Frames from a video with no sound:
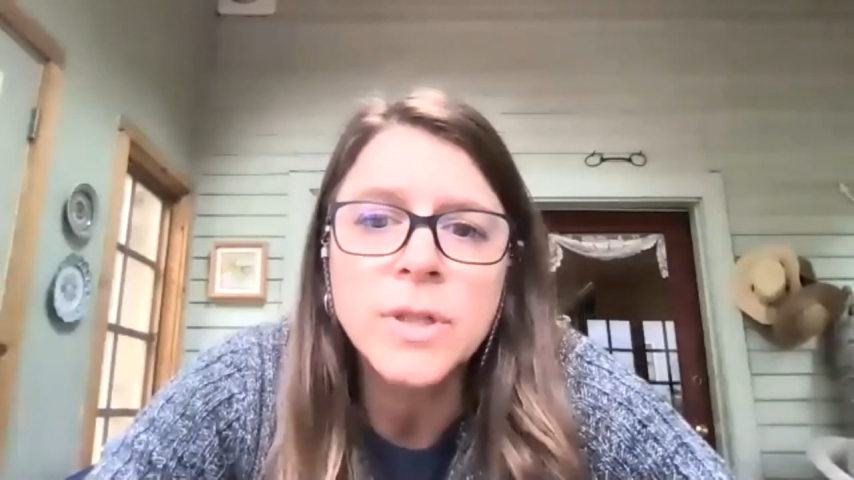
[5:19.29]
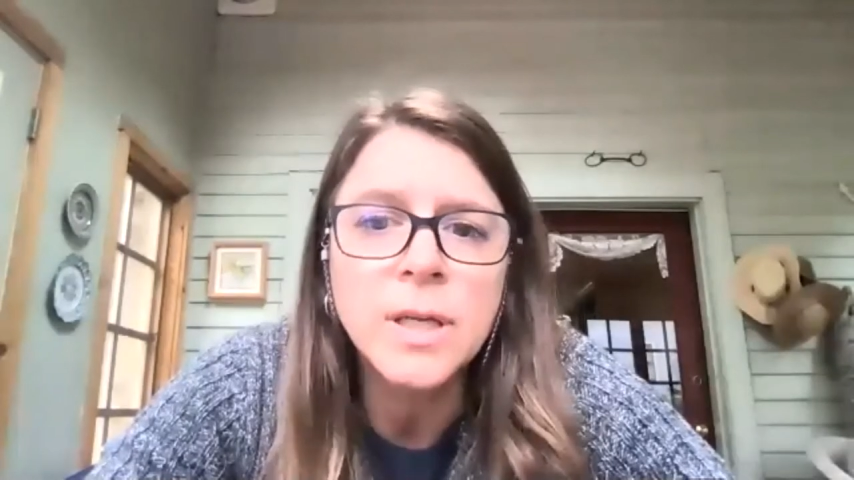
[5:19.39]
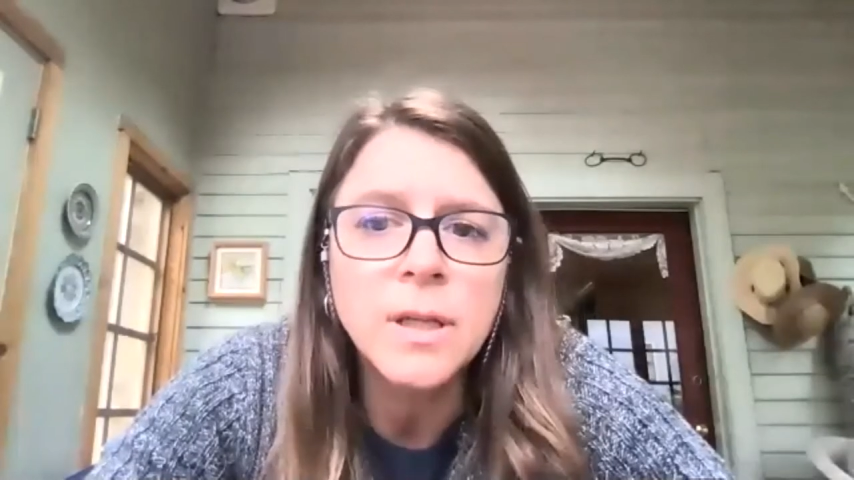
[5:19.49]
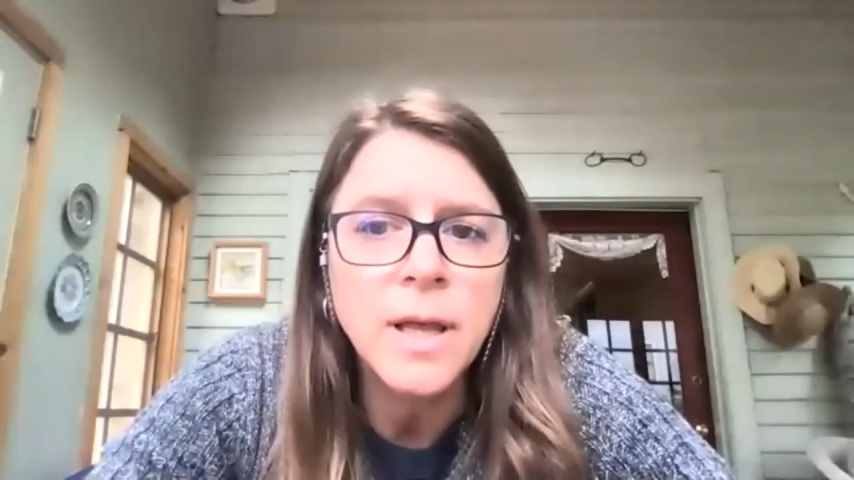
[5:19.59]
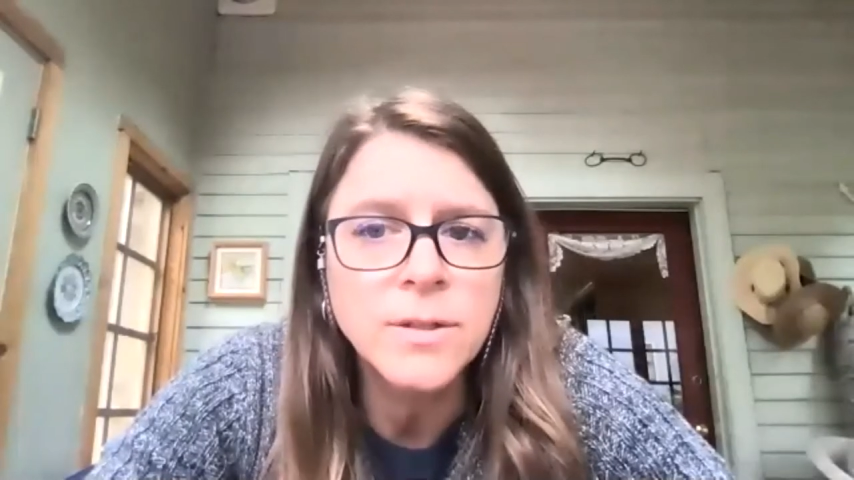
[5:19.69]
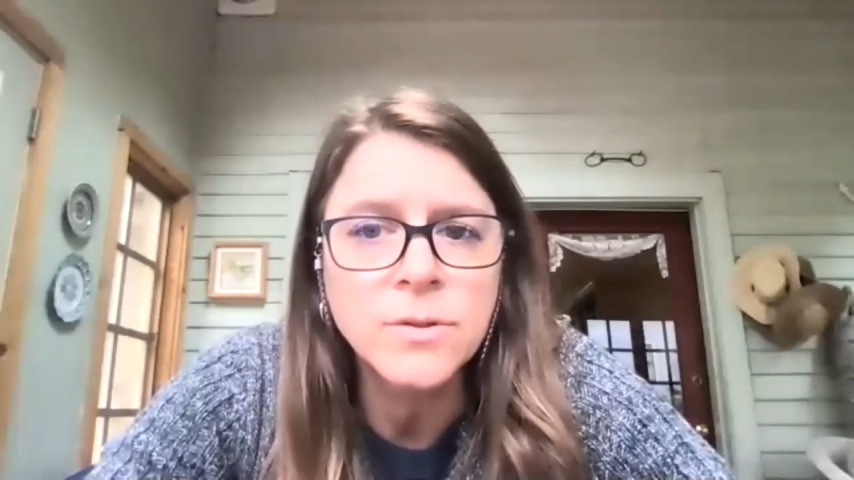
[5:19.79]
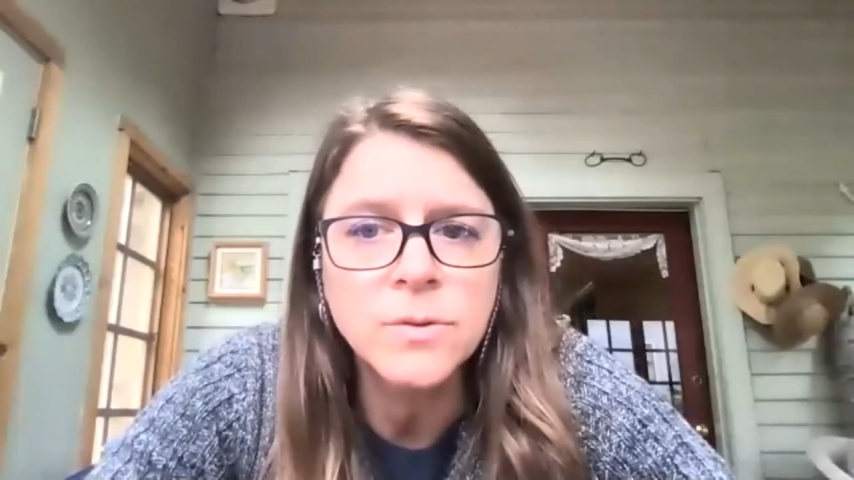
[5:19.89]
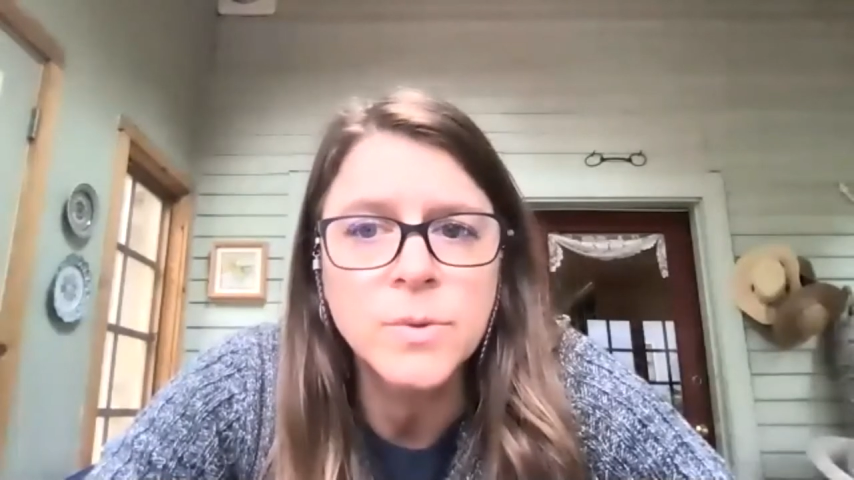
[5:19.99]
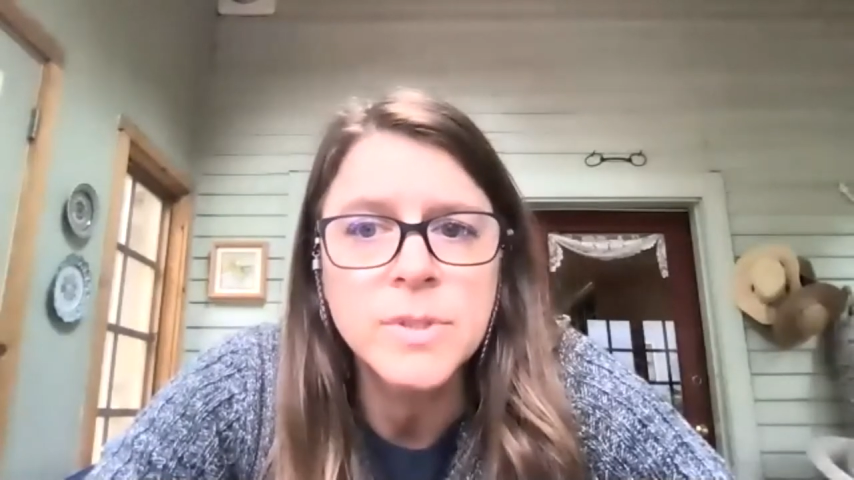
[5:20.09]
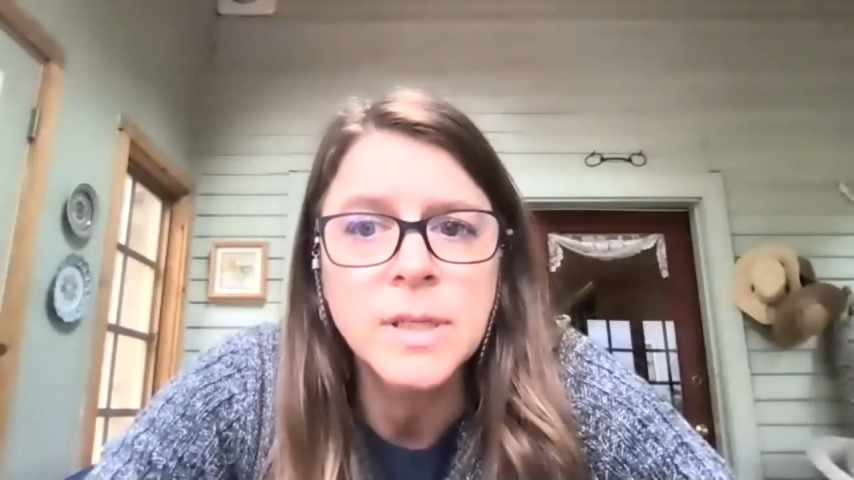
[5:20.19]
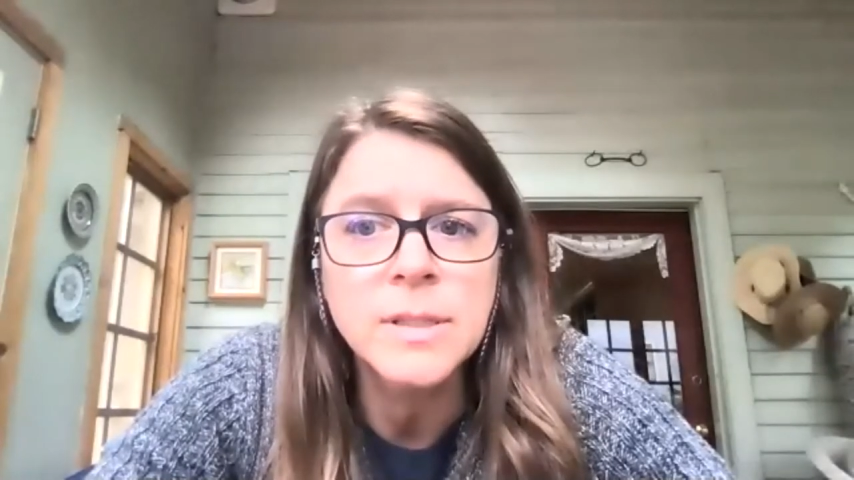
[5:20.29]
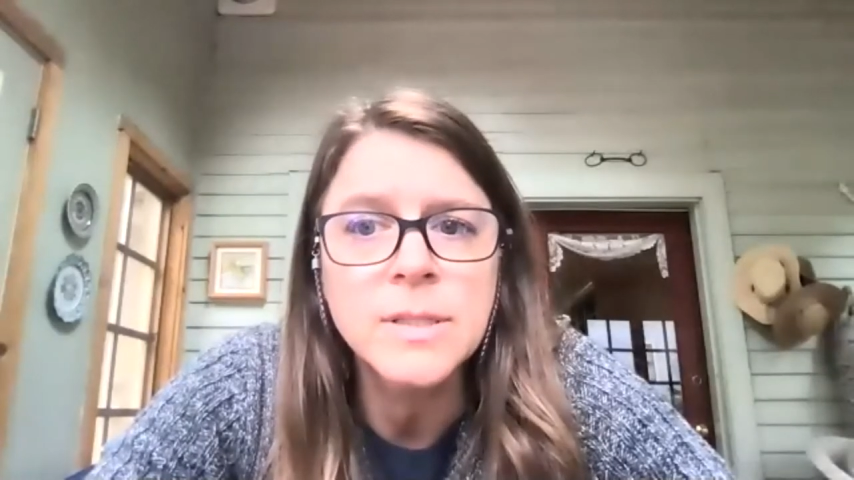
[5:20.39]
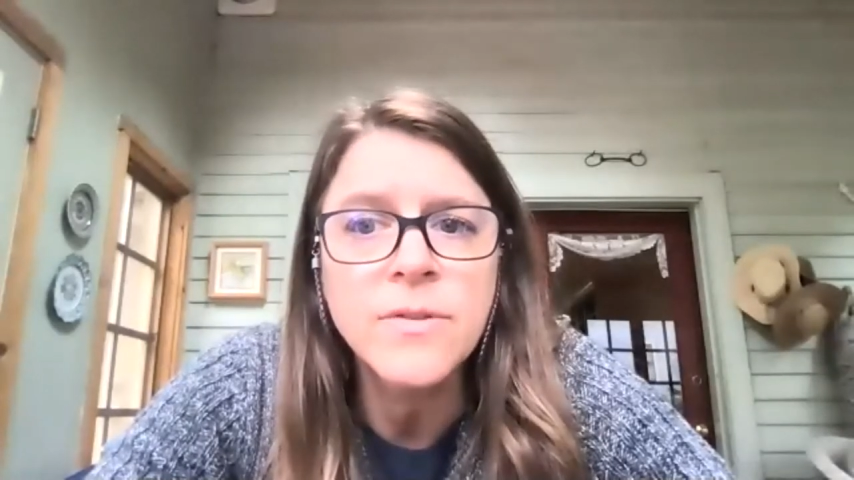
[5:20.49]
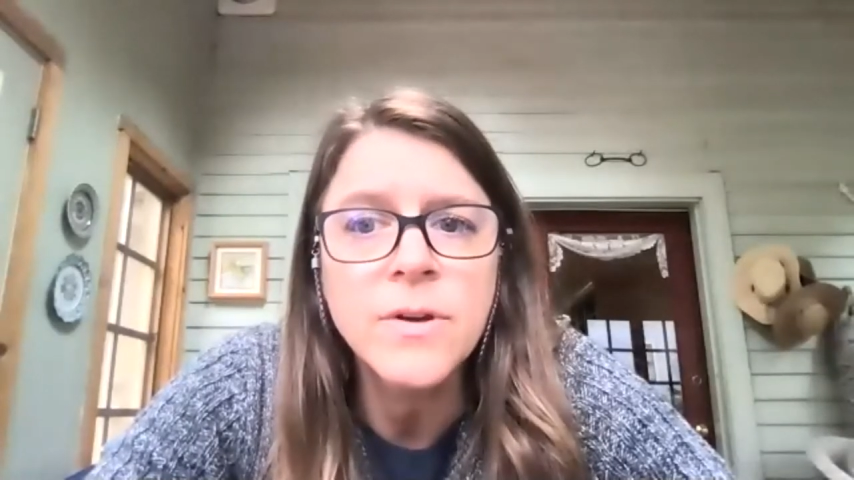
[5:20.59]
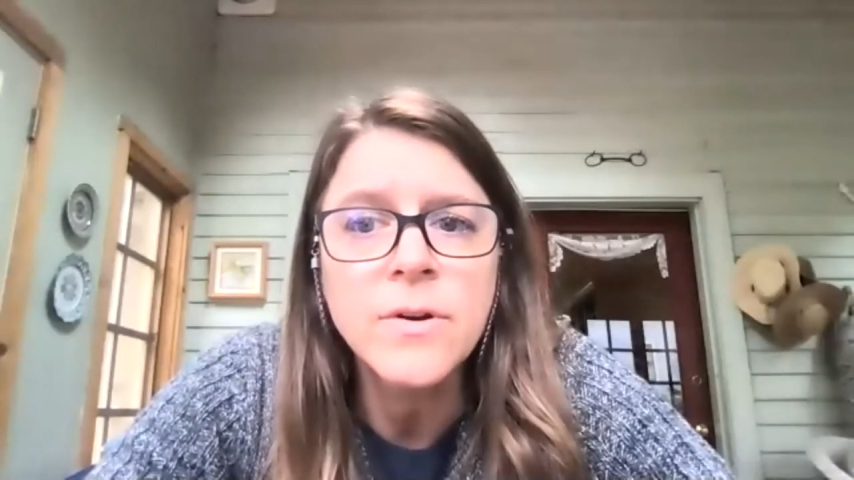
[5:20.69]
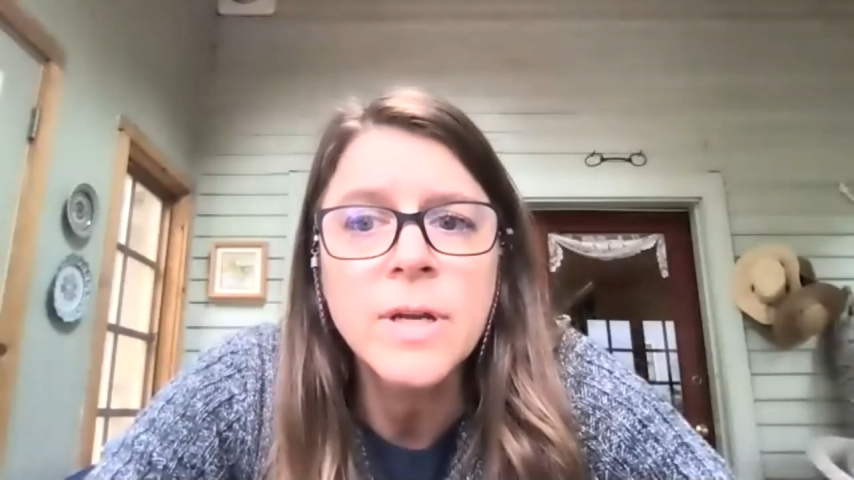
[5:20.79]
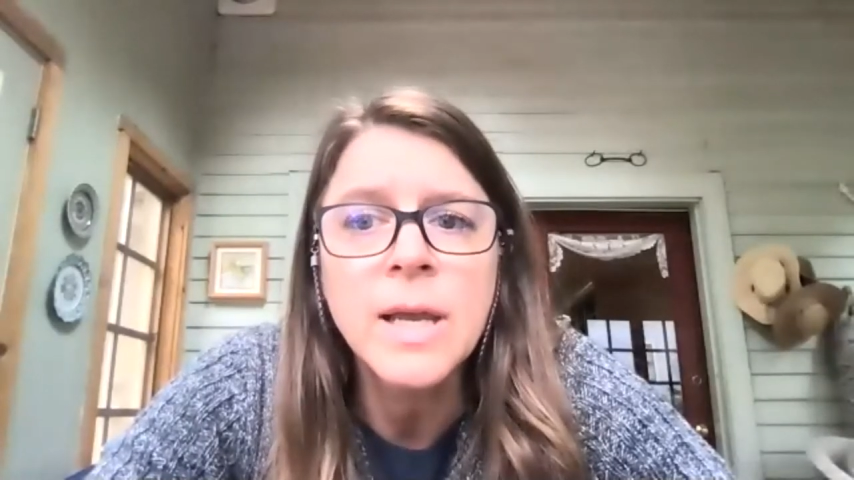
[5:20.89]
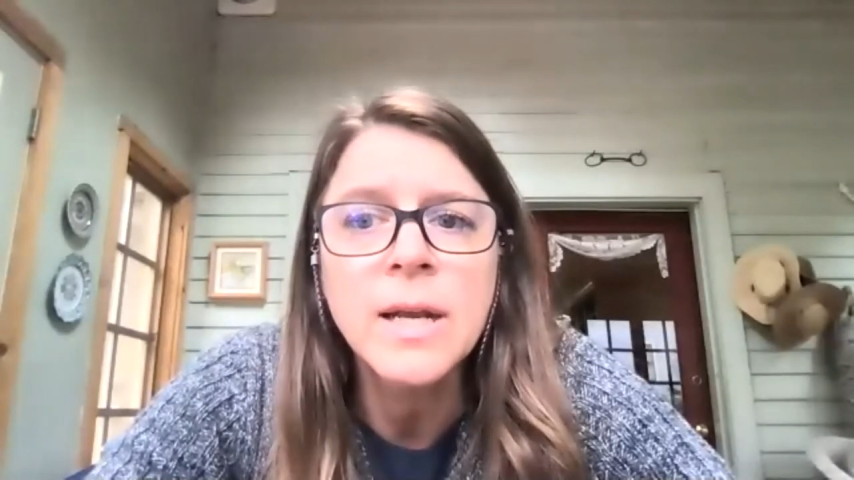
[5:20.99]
ecological resilience theory